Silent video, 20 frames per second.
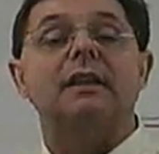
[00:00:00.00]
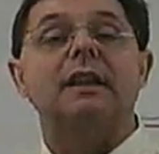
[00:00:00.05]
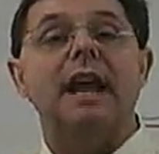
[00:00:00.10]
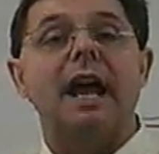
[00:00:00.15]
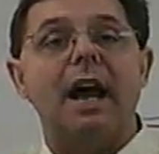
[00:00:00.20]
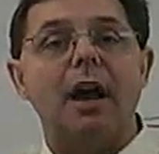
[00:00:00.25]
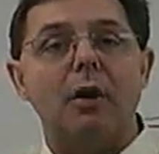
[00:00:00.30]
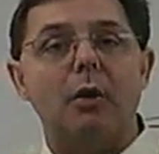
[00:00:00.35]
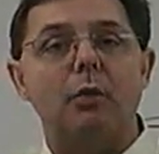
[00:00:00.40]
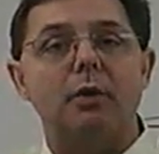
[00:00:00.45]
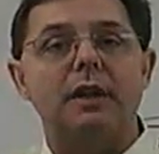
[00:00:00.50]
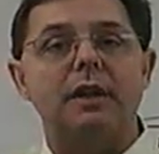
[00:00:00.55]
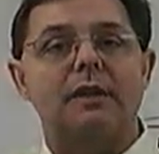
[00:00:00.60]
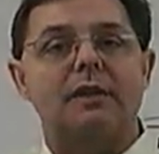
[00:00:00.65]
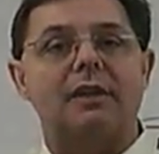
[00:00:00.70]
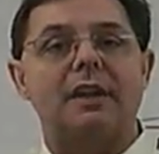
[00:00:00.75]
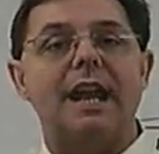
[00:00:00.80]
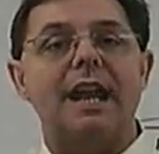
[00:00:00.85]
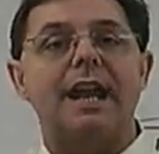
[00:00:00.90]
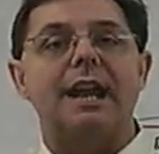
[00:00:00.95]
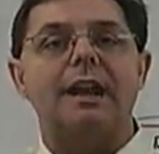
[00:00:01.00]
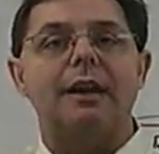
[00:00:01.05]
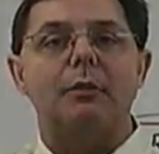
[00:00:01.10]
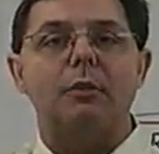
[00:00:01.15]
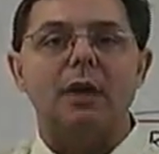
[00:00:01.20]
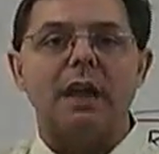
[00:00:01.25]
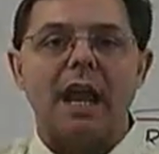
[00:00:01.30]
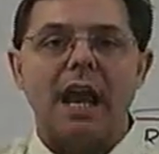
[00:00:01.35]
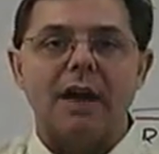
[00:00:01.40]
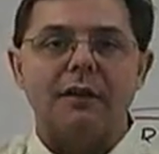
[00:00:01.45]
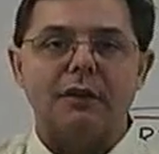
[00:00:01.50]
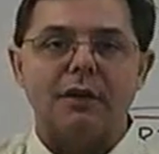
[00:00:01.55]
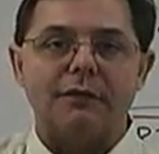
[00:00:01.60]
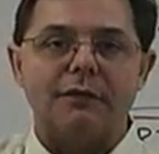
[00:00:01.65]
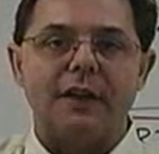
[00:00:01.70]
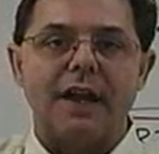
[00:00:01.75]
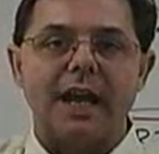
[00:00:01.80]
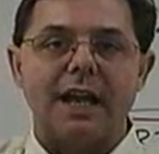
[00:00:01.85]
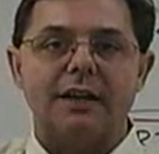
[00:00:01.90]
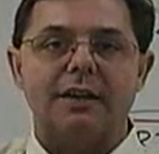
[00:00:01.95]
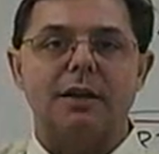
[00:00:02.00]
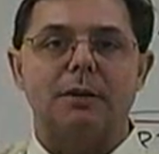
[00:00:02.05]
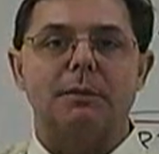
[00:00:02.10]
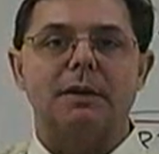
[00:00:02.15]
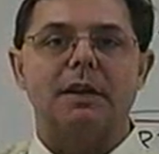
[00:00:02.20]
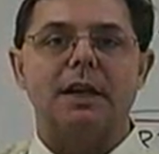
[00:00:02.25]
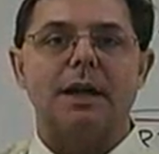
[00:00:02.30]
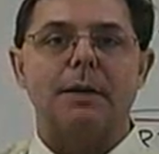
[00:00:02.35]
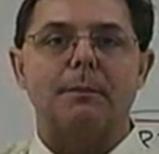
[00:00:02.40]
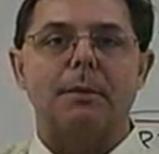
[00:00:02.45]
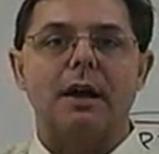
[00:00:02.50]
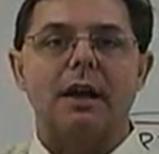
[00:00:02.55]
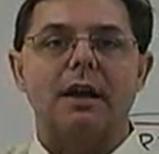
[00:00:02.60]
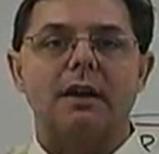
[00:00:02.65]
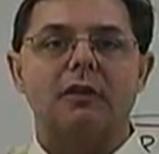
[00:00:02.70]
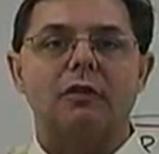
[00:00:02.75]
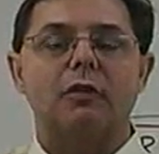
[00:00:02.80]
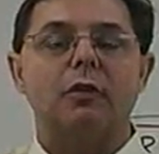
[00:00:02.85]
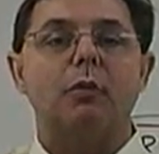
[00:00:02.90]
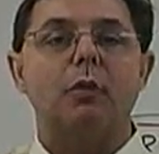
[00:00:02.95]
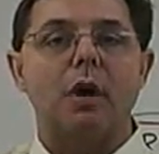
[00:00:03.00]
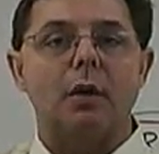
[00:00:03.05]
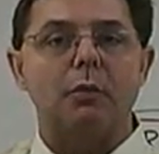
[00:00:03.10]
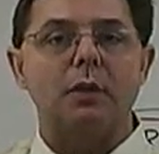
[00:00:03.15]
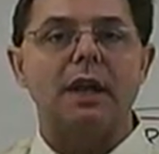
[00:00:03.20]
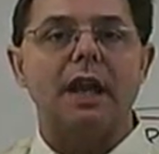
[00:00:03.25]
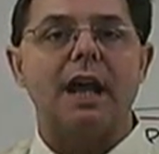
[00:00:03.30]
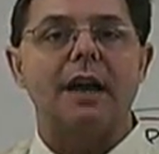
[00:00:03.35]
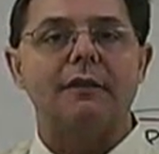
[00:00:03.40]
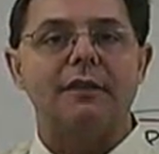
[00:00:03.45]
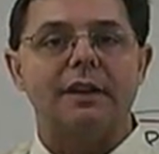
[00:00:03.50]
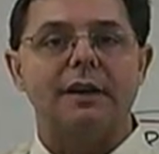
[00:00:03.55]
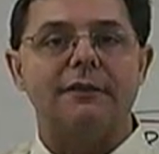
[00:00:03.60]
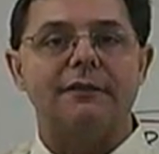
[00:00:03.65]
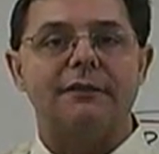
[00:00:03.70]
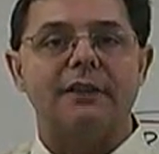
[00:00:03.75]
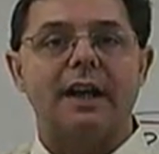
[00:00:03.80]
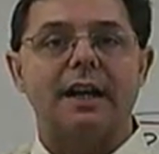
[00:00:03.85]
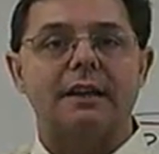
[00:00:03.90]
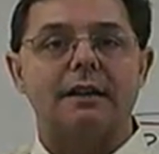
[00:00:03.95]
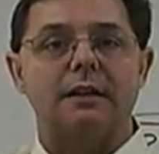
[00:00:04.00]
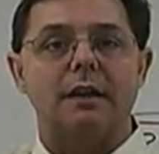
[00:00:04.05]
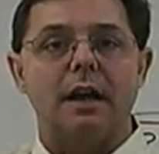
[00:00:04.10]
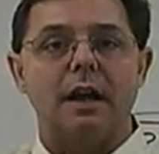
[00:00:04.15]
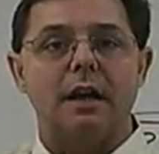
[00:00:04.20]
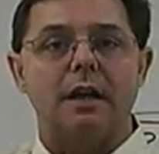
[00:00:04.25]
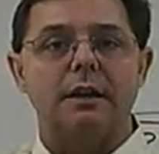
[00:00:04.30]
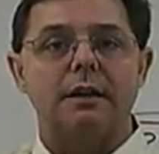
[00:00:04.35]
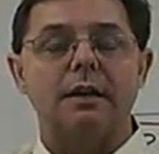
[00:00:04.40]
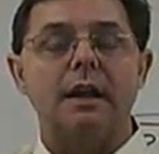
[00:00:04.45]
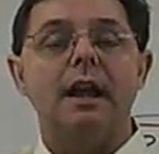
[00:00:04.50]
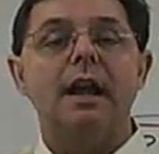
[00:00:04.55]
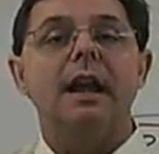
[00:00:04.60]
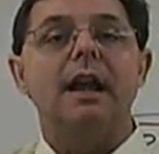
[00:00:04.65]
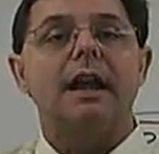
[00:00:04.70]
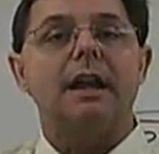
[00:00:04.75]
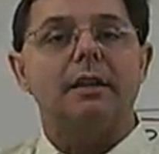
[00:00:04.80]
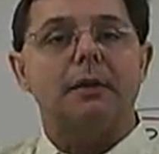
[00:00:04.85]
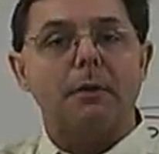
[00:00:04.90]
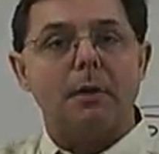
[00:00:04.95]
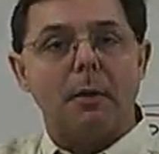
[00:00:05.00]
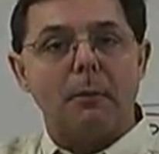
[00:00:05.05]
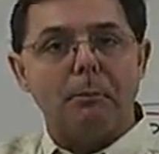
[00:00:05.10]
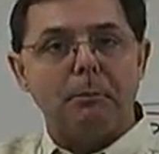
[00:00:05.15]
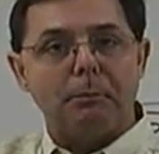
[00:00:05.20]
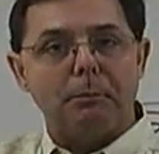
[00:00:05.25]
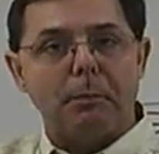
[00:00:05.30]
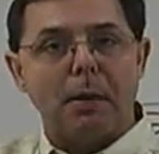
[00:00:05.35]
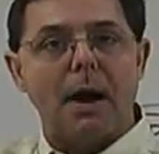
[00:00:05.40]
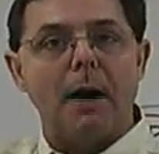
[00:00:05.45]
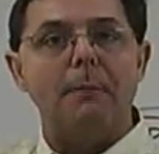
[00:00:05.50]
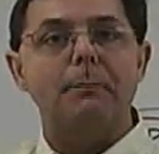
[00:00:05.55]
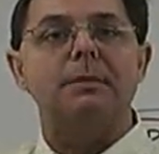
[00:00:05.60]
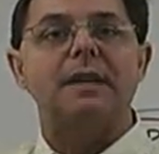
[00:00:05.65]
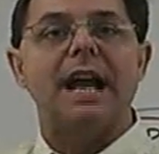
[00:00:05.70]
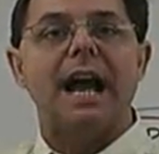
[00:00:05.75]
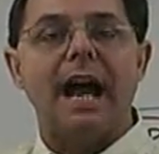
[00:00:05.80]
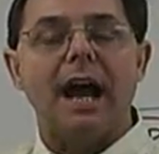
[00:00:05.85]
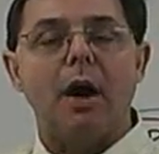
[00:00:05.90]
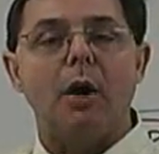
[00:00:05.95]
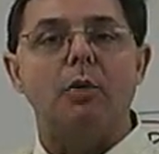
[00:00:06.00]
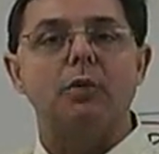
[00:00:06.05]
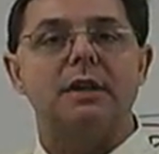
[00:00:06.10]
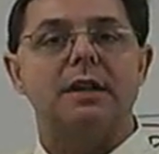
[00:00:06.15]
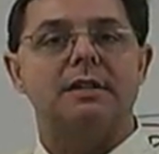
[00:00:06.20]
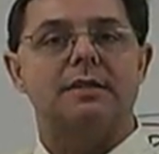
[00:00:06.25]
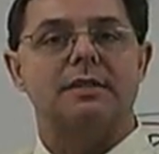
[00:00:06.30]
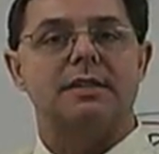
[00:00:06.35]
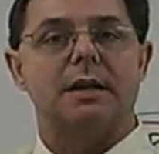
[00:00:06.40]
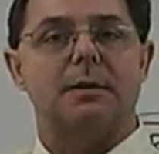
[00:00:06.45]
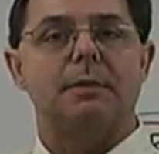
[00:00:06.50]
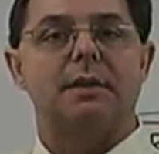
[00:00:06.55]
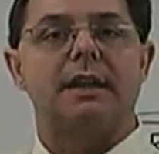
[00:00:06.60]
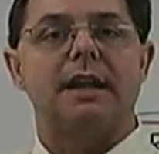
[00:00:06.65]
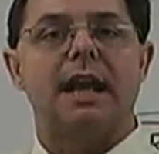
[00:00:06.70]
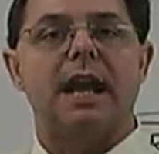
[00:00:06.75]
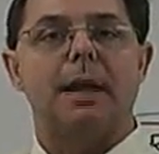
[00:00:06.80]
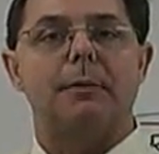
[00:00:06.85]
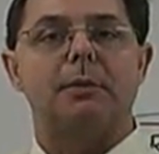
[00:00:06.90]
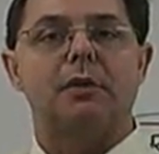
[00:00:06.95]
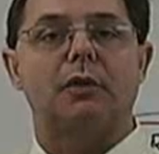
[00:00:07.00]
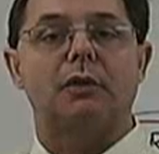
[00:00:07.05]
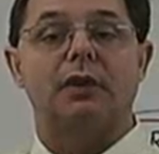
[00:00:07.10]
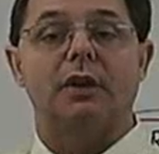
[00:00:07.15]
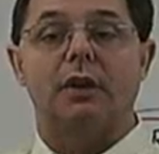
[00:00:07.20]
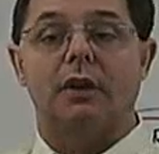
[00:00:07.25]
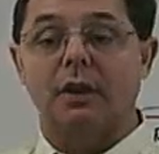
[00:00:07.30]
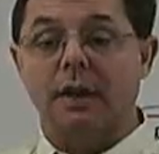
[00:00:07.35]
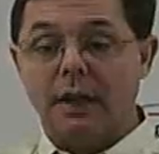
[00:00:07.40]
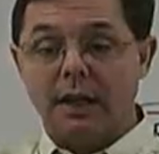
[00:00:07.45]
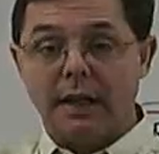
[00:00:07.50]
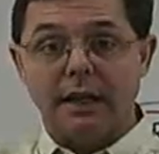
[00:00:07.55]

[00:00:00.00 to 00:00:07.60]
Now we say we have a vacuum in that box. So what we have in effect done is pumped out some of the atmosphere.